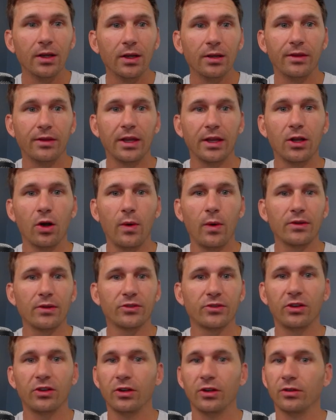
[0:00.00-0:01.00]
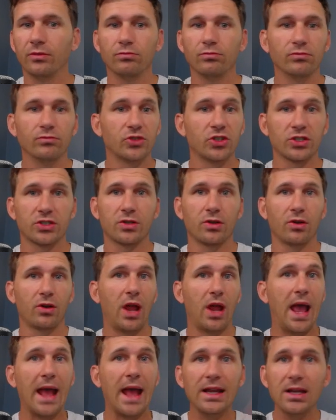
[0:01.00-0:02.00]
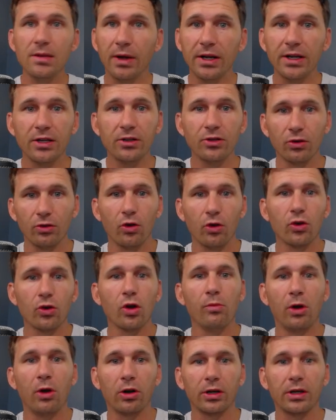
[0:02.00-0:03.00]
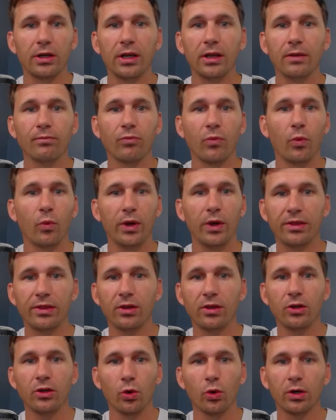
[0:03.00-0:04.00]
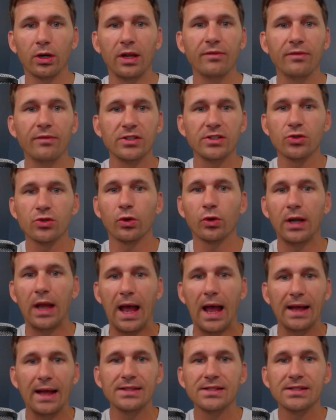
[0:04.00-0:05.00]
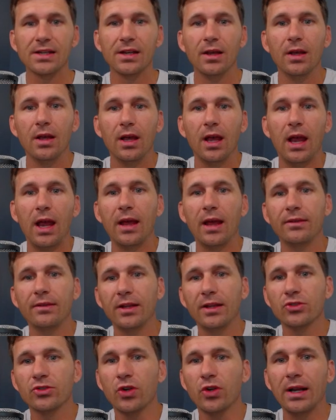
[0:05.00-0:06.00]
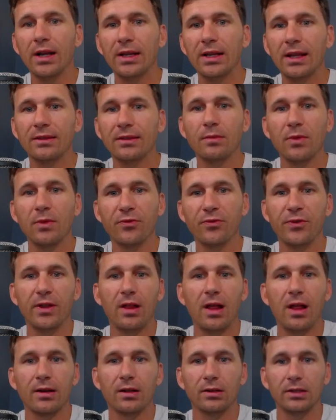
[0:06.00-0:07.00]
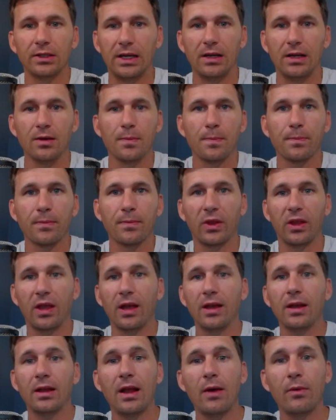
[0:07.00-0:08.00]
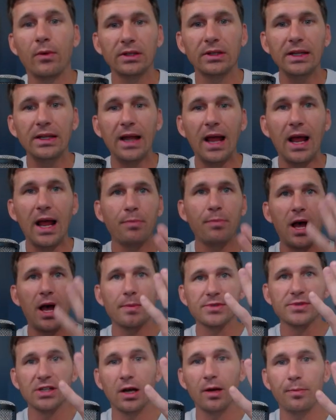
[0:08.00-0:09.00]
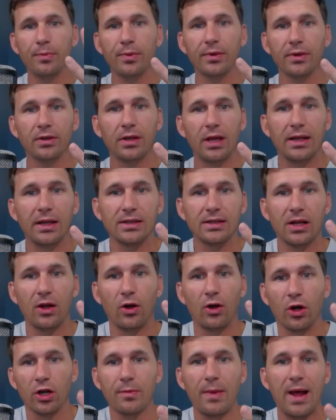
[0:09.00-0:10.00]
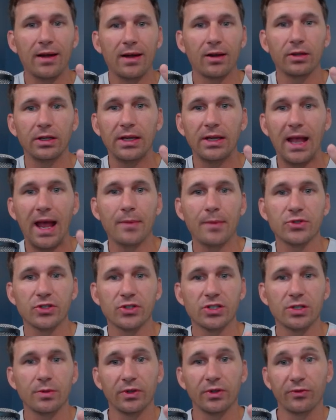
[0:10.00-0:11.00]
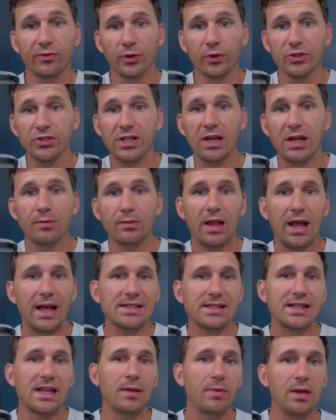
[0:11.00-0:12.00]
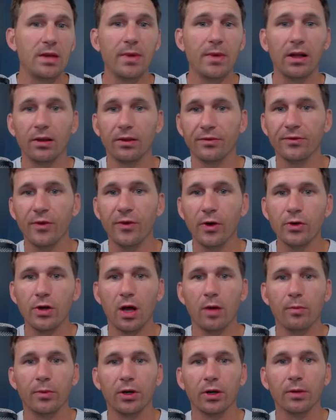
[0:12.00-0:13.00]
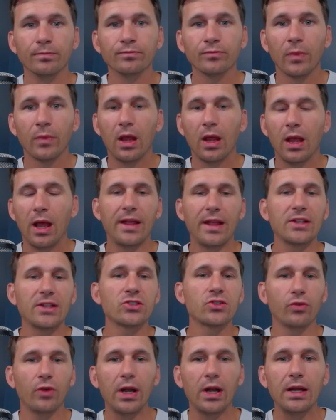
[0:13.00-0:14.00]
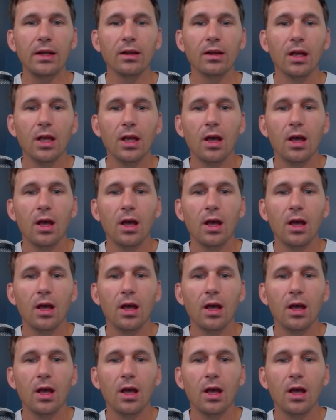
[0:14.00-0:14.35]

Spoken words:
They go out to just anybody in your local market with your inventory ads and then try to get them to fill out a lead. Okay. And now a lead ad pops up and automatically captures someone's first name, last name, email, and phone number. And that's great.